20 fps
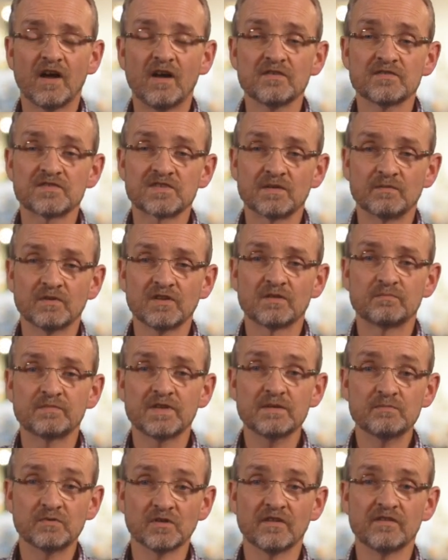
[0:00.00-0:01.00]
Some other
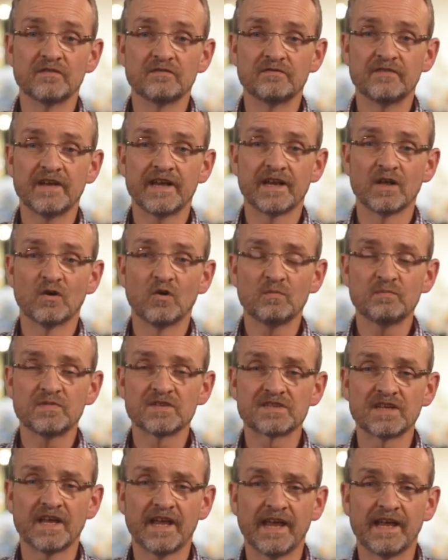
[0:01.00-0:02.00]
people at the very
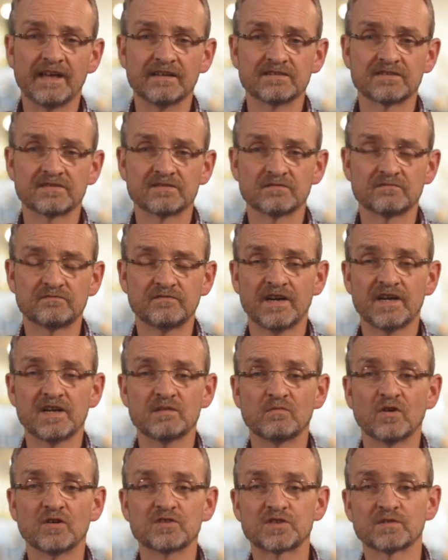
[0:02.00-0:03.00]
opposite end, very
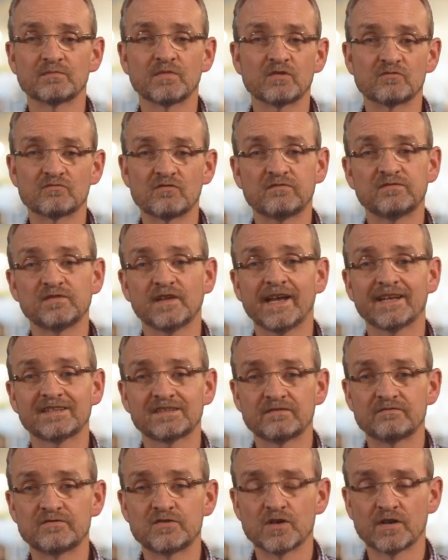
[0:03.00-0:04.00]
much about
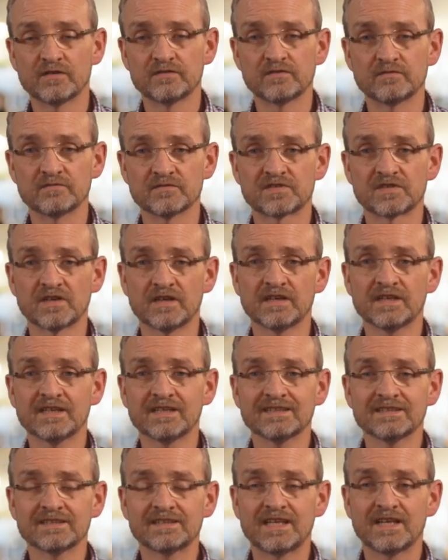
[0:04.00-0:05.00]
reflective journals,
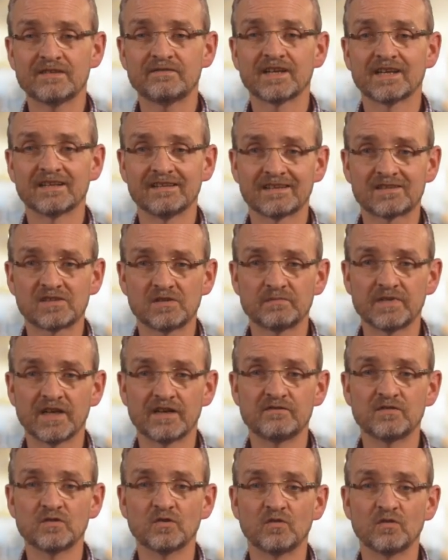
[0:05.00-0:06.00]
giving a little bit
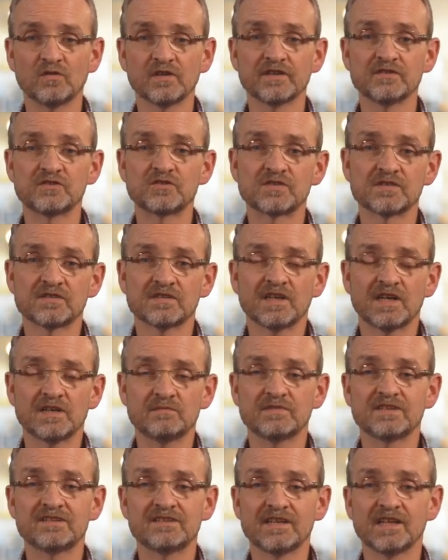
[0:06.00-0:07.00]
of knowledge
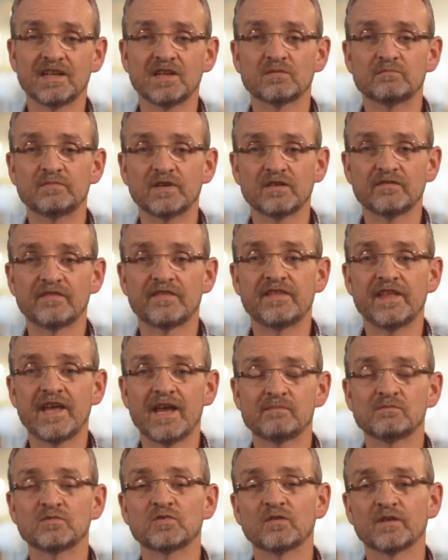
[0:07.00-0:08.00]
and material, but
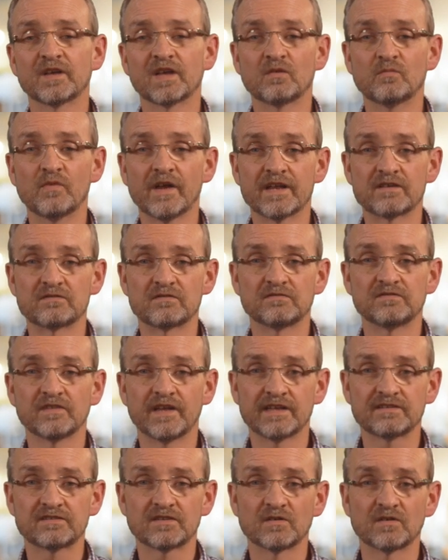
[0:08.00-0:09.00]
them going away and
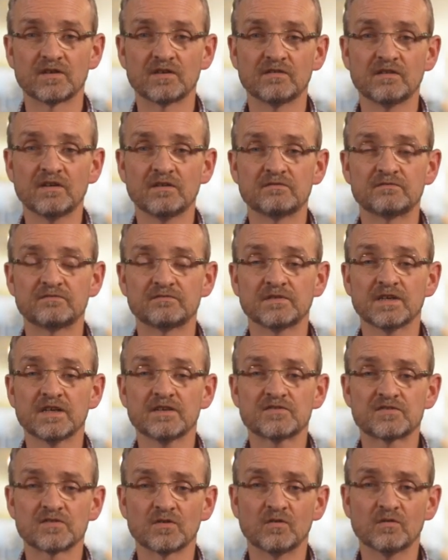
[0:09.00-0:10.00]
reflecting on it.
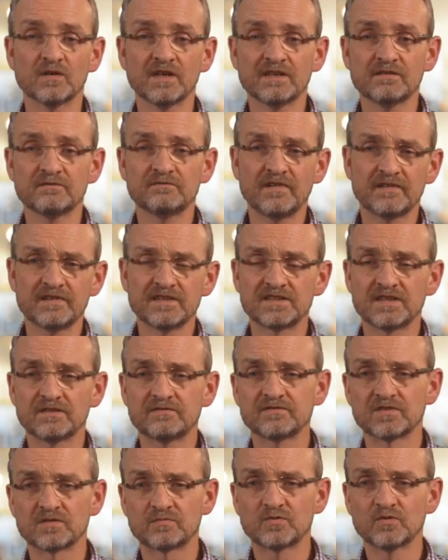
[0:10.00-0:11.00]
So very
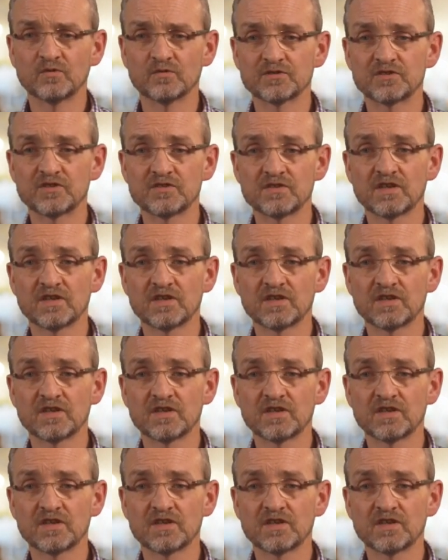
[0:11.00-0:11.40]
different approach.